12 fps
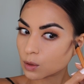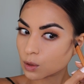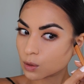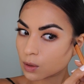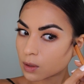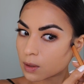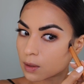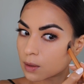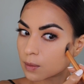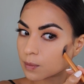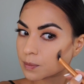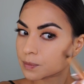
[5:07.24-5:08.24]
look.
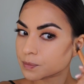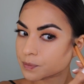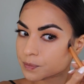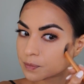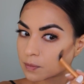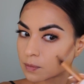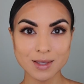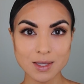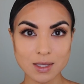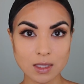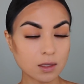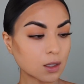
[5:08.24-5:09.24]

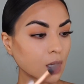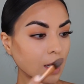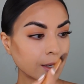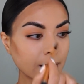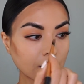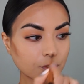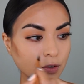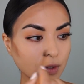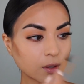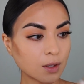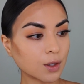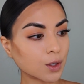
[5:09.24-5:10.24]
That's it. Now for
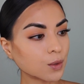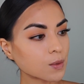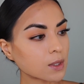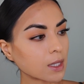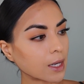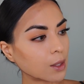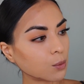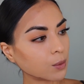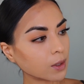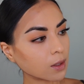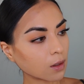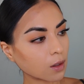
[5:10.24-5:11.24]
the nose, I
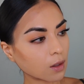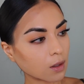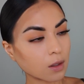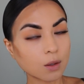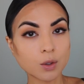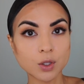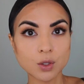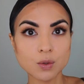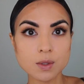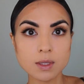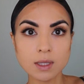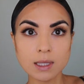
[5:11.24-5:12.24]
will
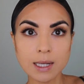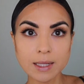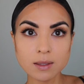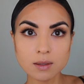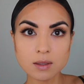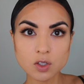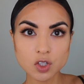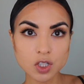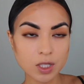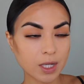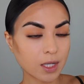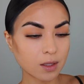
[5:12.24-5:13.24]
use the lightest
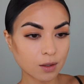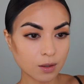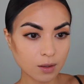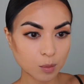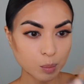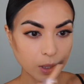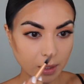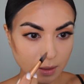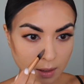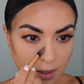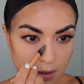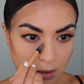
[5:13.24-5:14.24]
shade on the
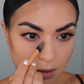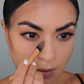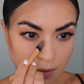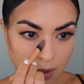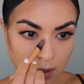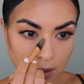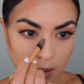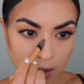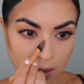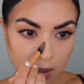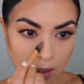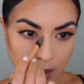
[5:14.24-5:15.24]
palette
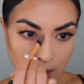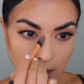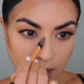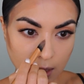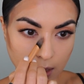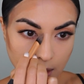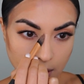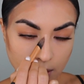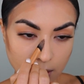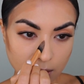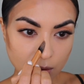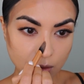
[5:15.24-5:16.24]

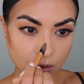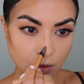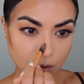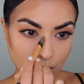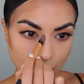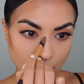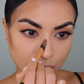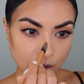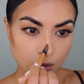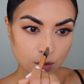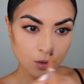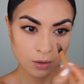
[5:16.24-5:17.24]
and
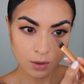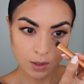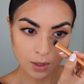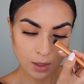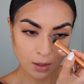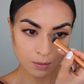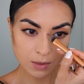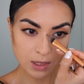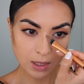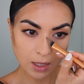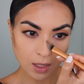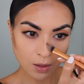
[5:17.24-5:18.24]
come
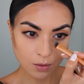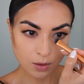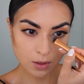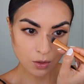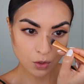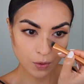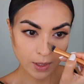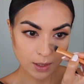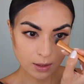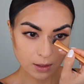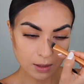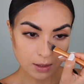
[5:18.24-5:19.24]
down,
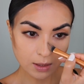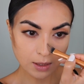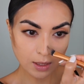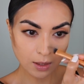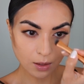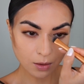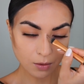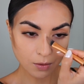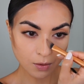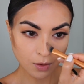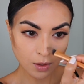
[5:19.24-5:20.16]
straight down,